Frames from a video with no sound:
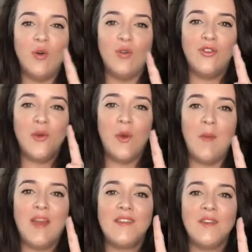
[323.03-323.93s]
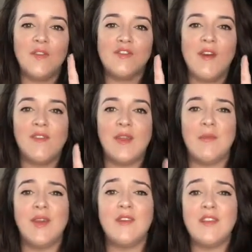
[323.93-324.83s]
also amazing for traveling
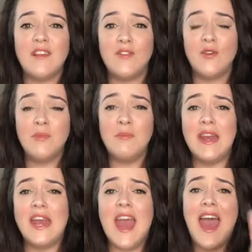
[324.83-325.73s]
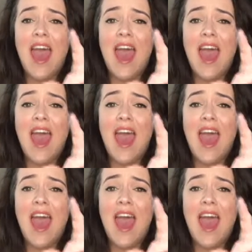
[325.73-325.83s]
because they're so mini.